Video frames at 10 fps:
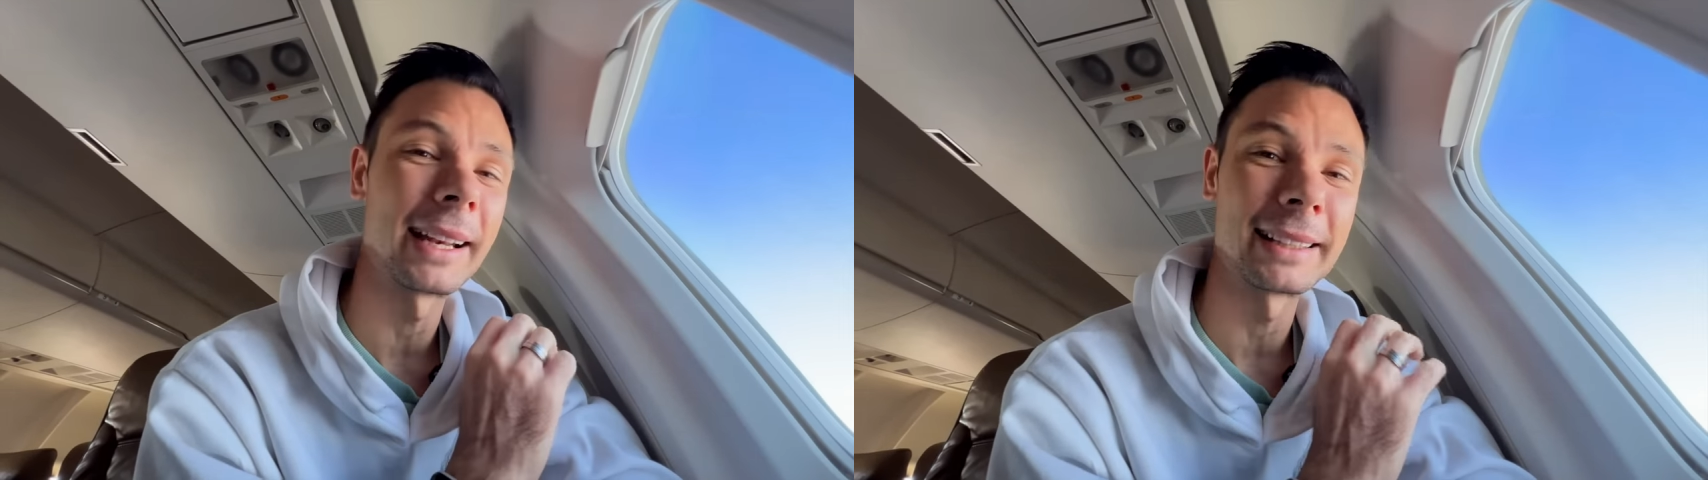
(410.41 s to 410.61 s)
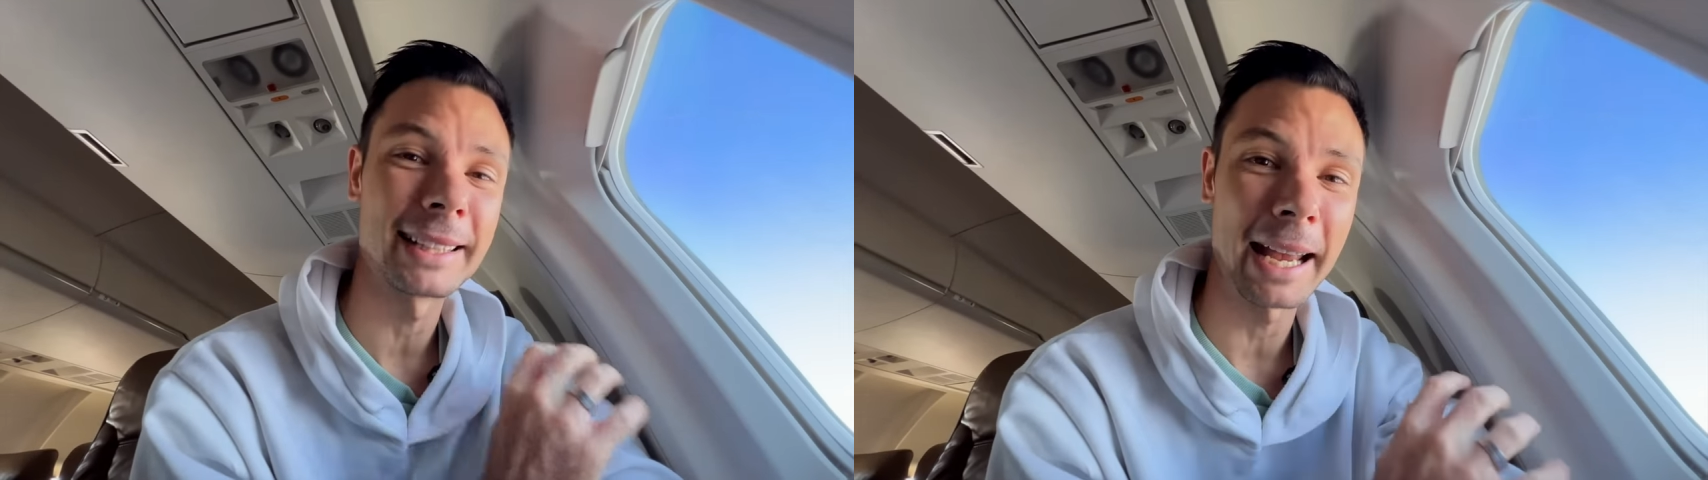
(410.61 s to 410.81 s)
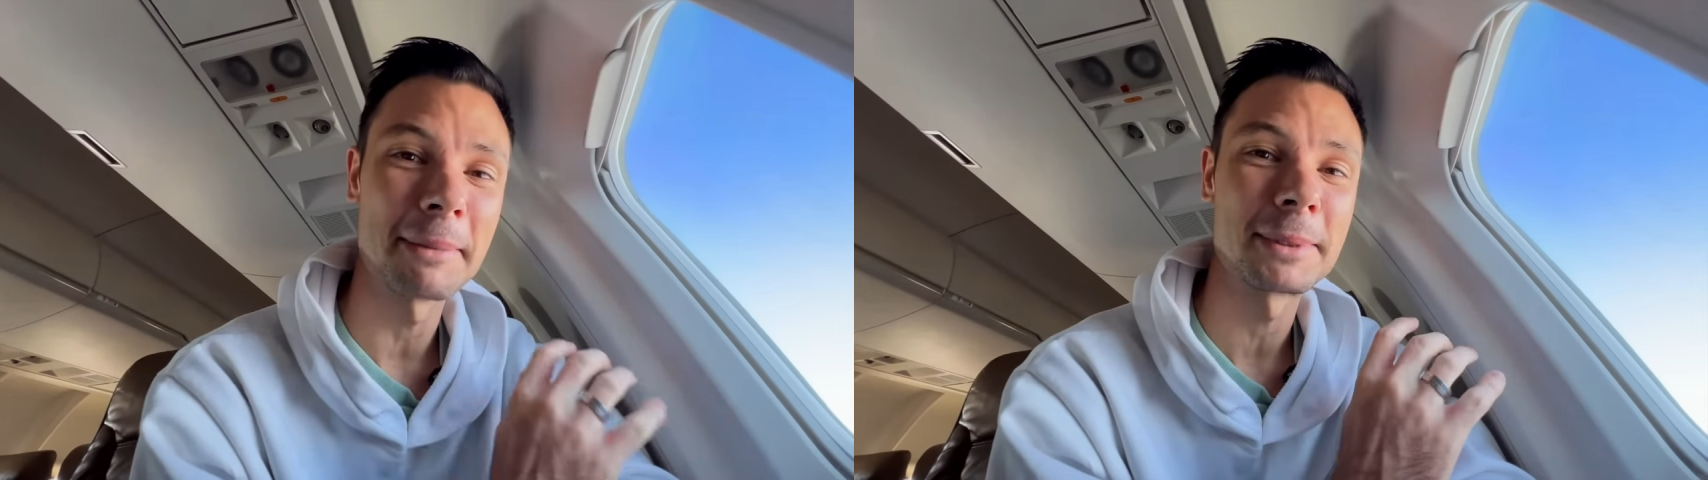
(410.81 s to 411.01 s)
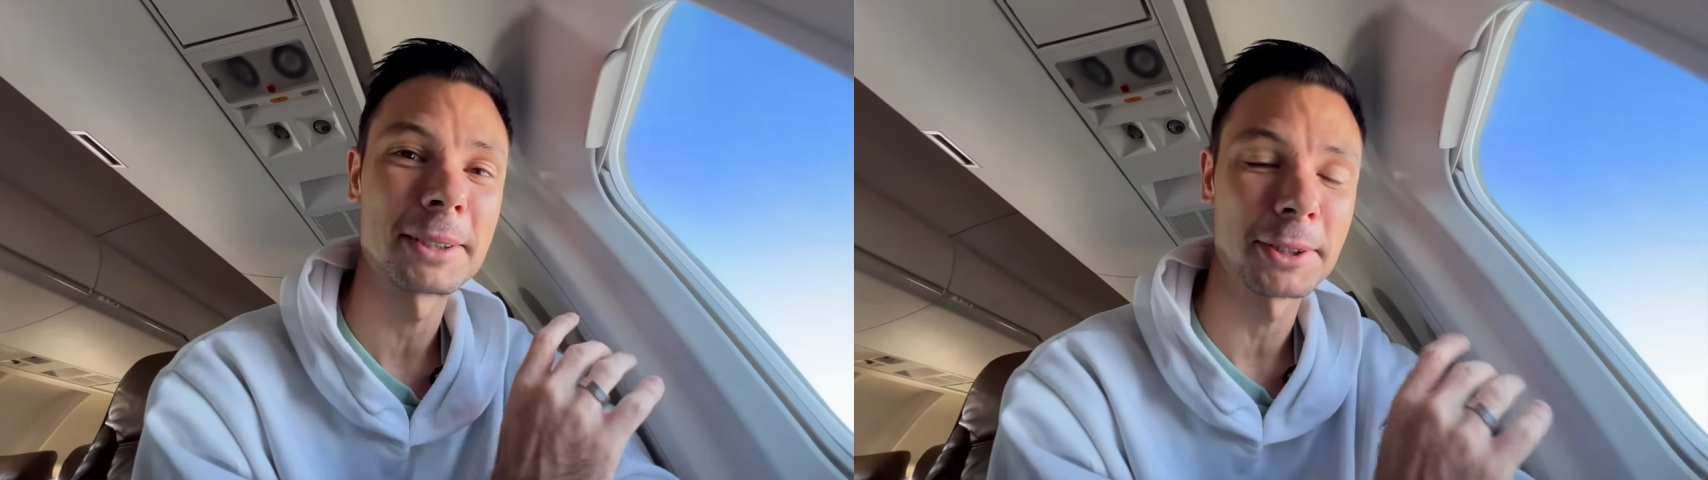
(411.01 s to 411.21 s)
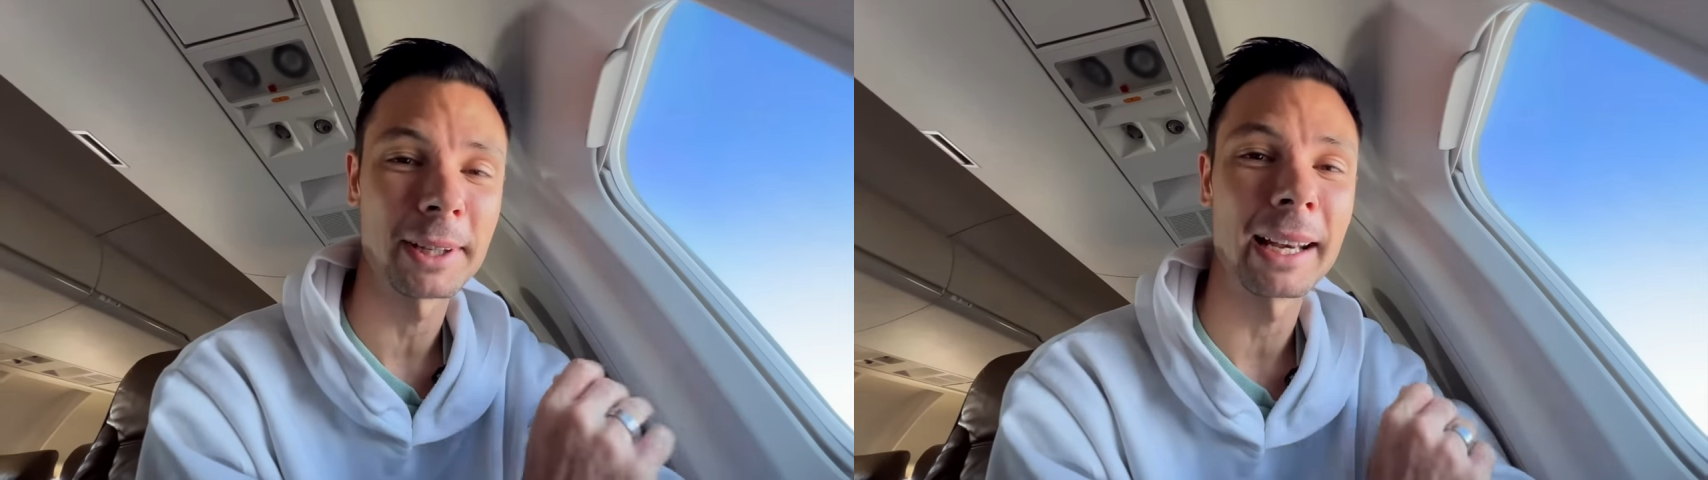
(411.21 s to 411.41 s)

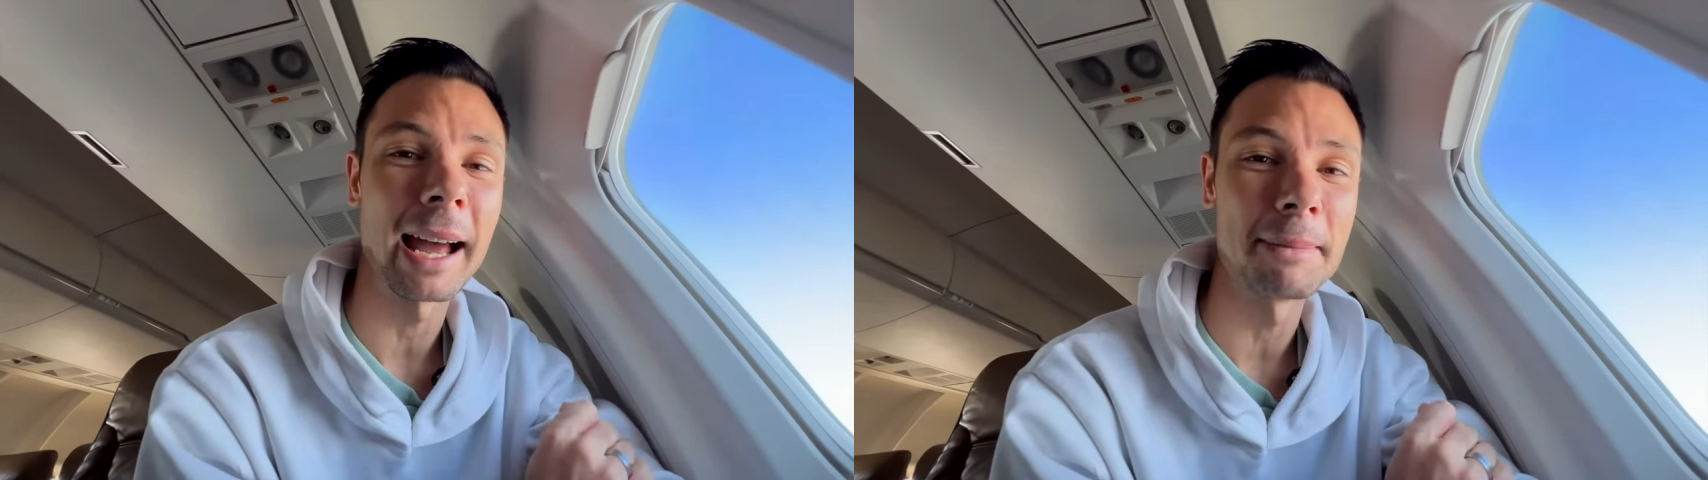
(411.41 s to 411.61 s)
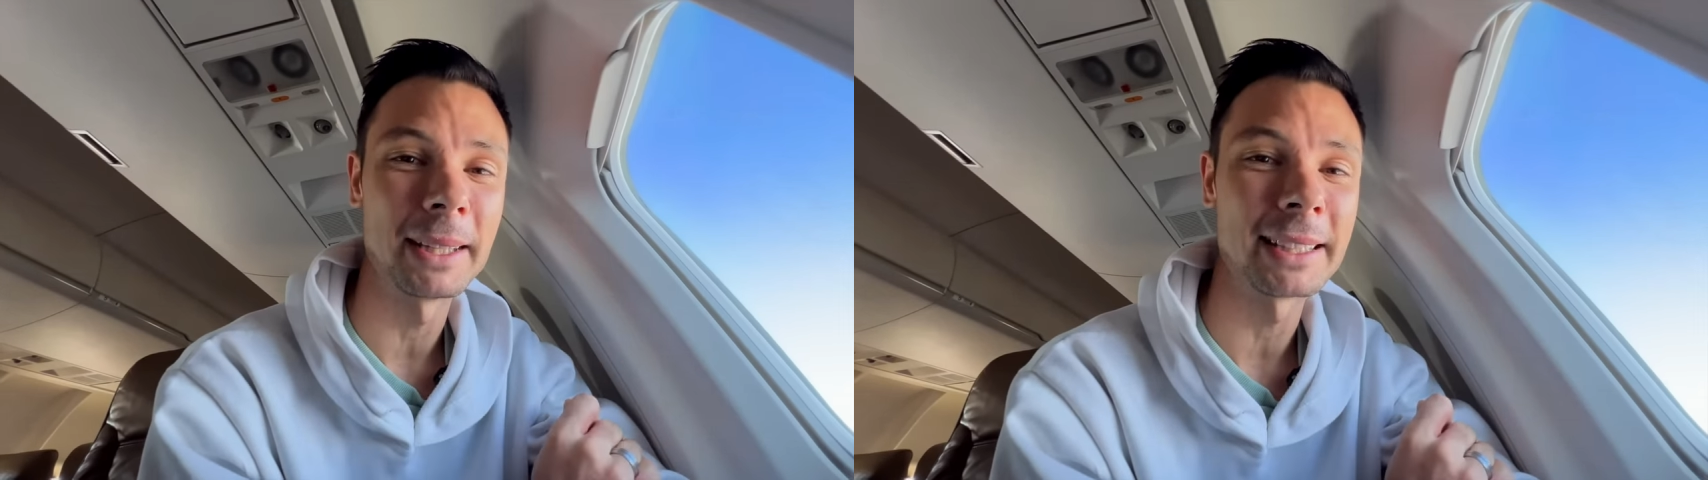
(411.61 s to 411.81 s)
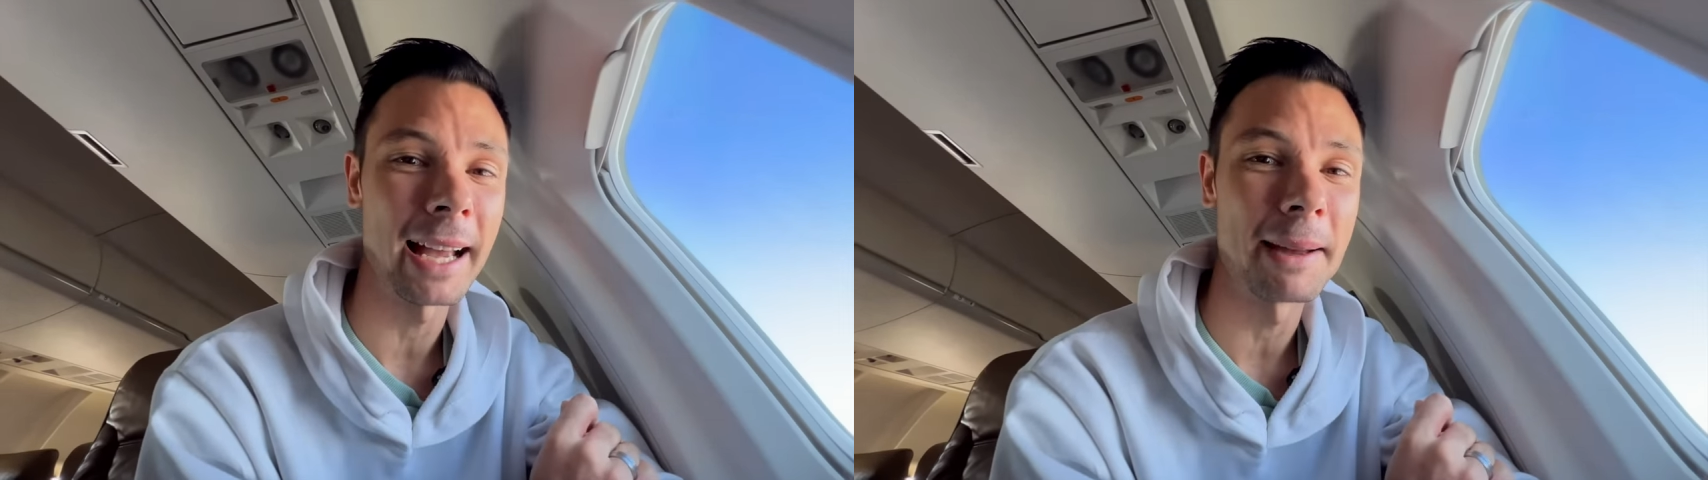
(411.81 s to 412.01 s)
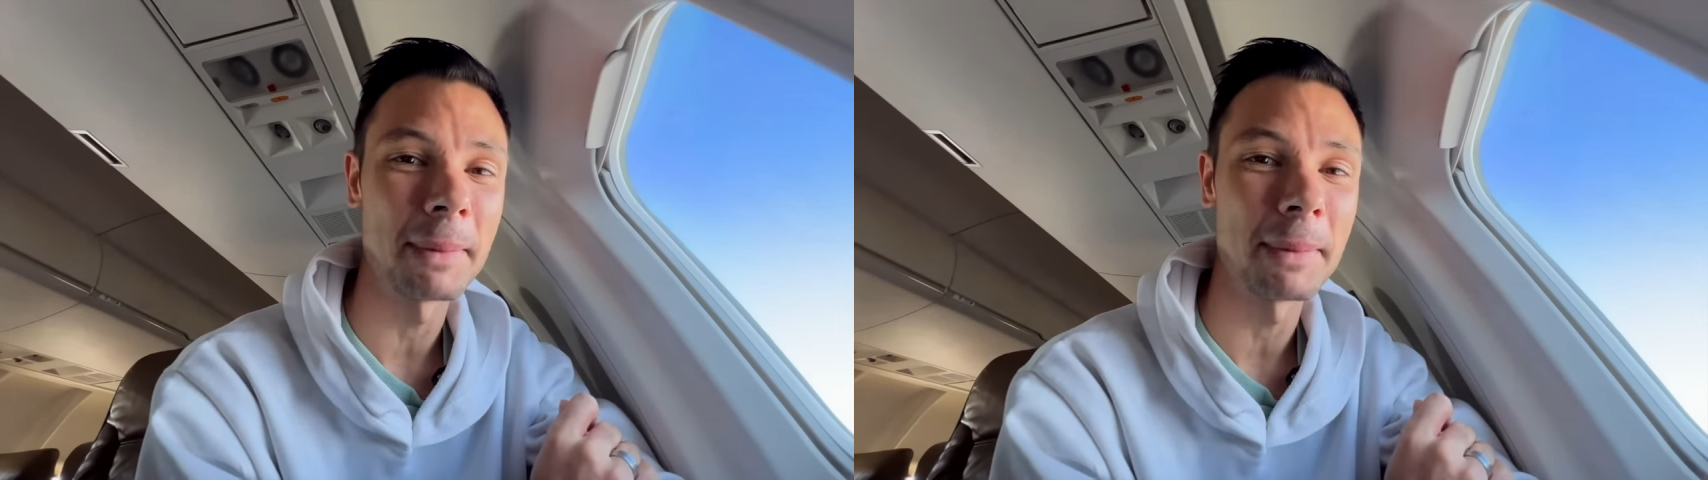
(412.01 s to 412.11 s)
attempt to climb these high